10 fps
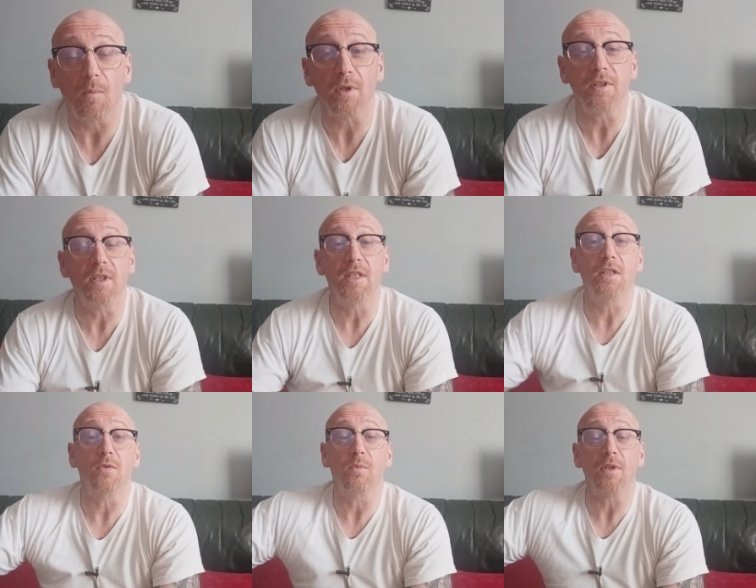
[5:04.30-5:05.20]
and what did he
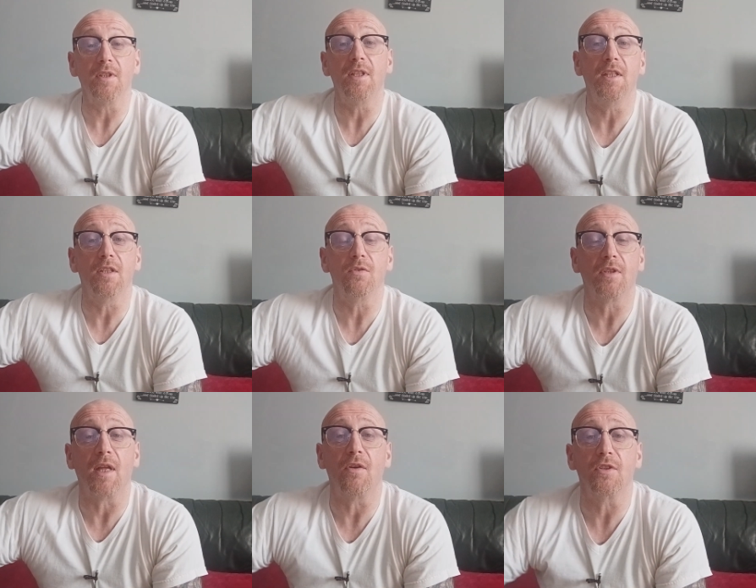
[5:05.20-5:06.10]
do? What did he do
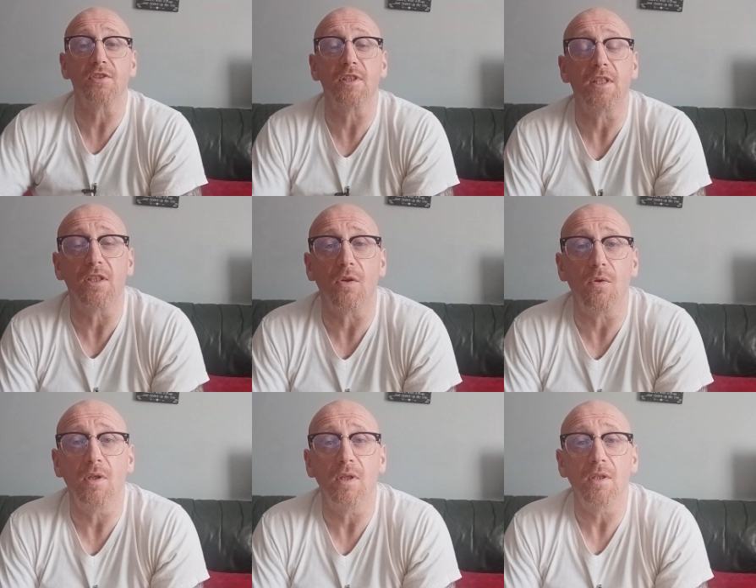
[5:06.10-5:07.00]
to earn the
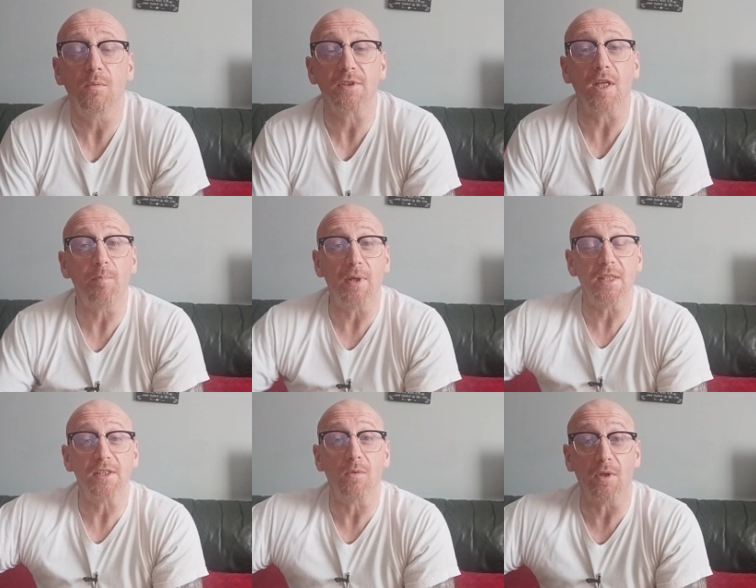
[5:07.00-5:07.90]
CEO? Was that
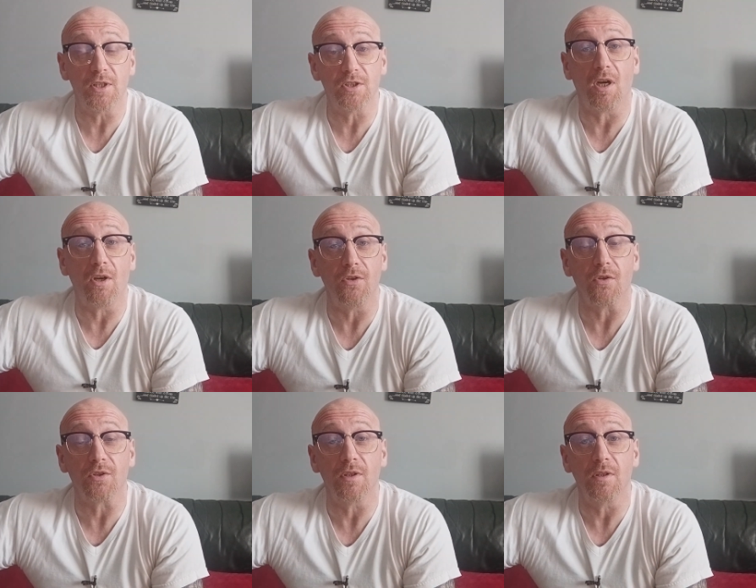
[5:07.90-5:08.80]
based now on his
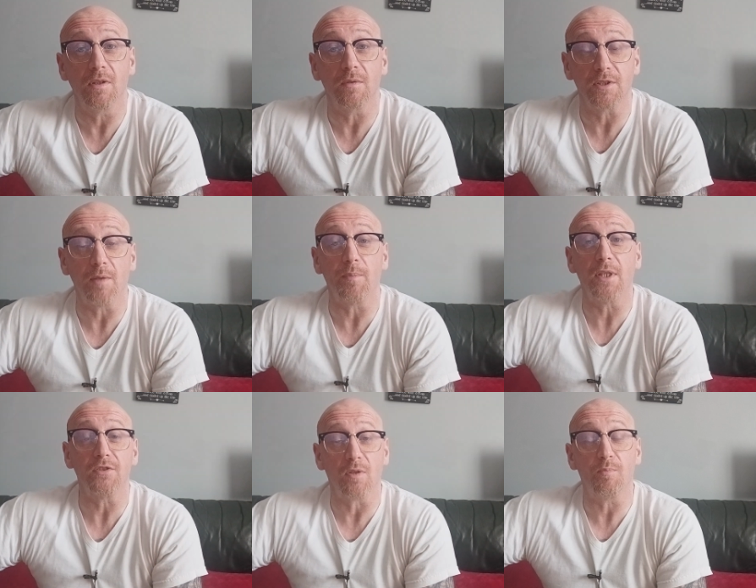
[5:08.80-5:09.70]
conduct? Was that
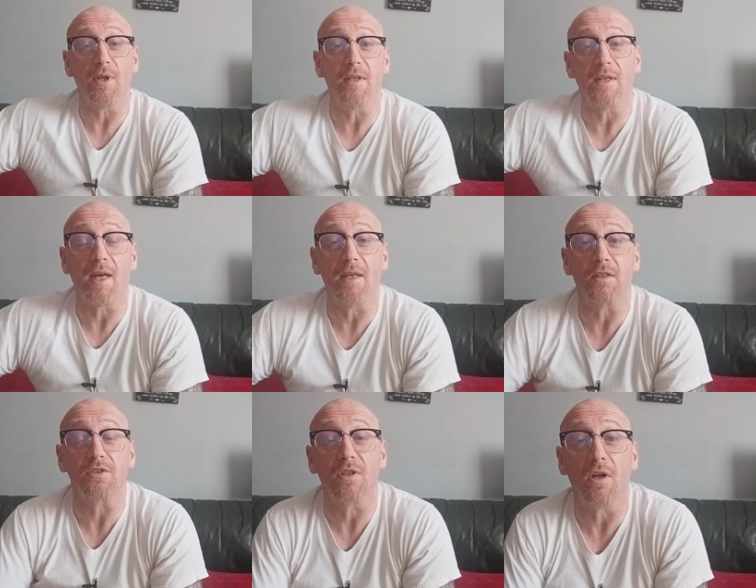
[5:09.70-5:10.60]
based on Brendan
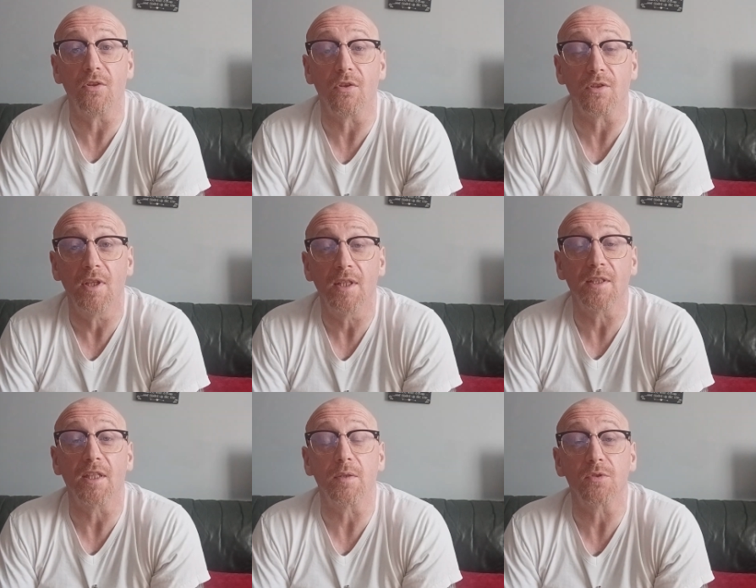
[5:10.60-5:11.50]
Halligan's conduct
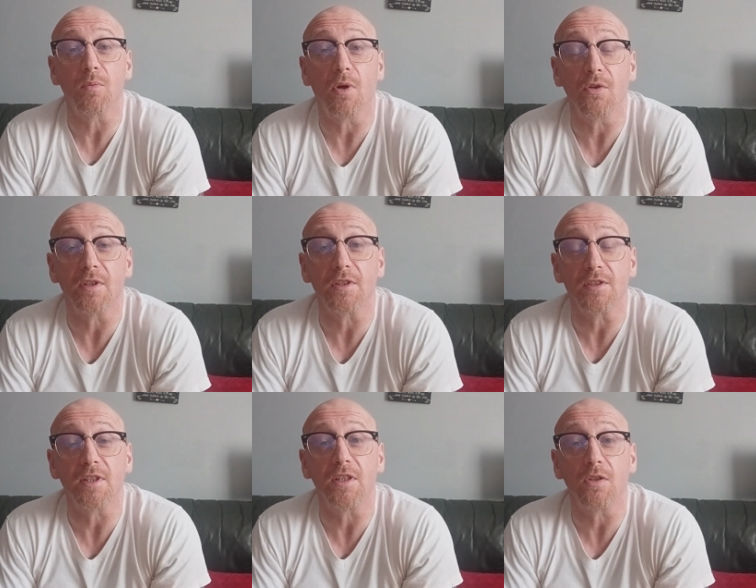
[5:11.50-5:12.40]
that he was awarded the
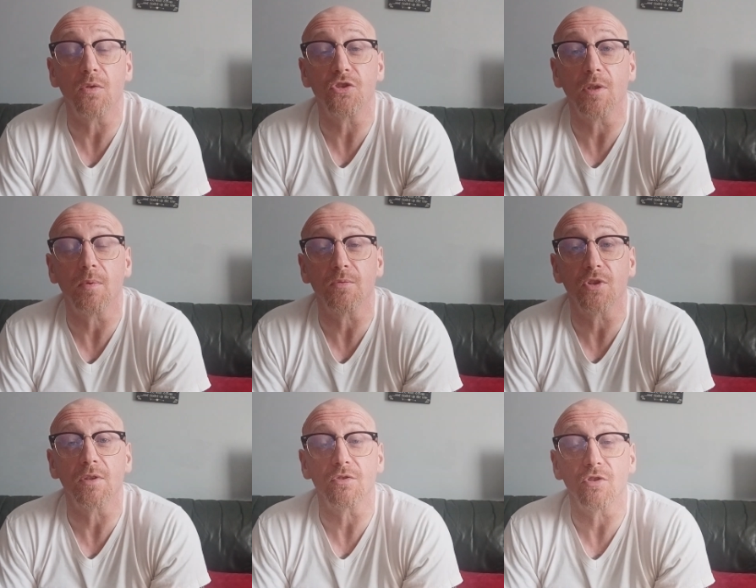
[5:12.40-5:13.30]
CEO job of
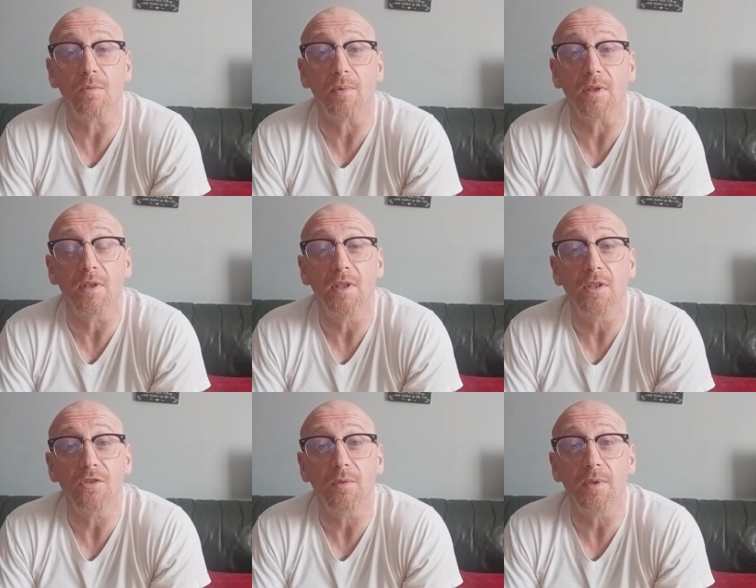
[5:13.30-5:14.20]
Children's Group? Like,
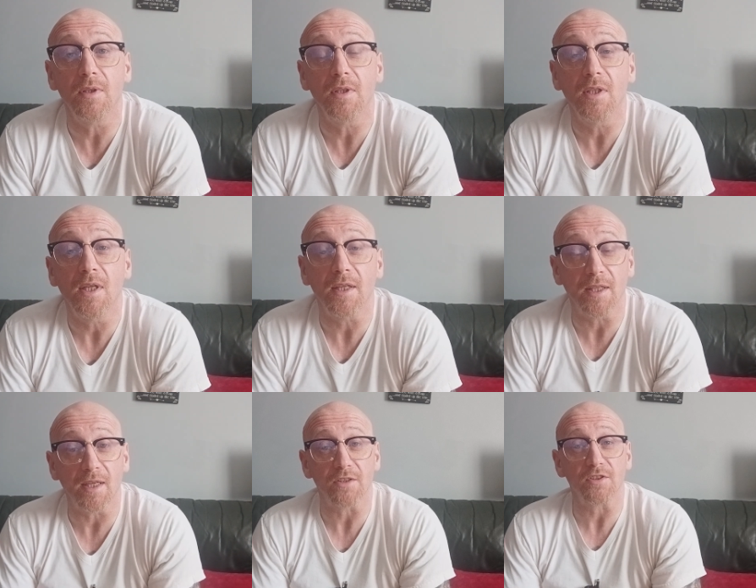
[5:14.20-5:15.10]
do you know what I mean? And
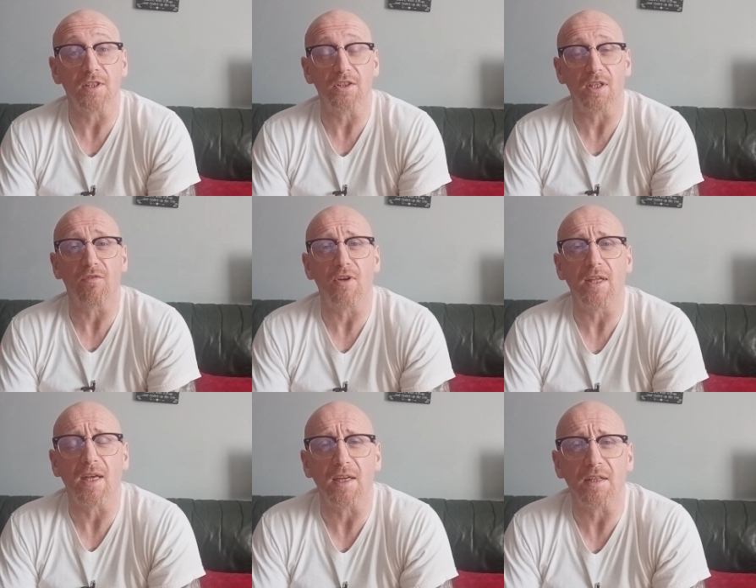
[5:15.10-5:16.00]
then, as I said, you have
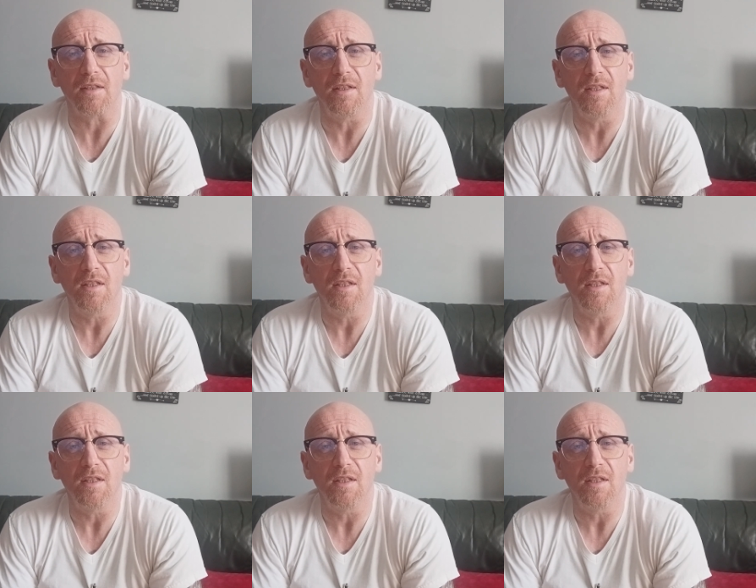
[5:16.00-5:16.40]
Ray Halligan.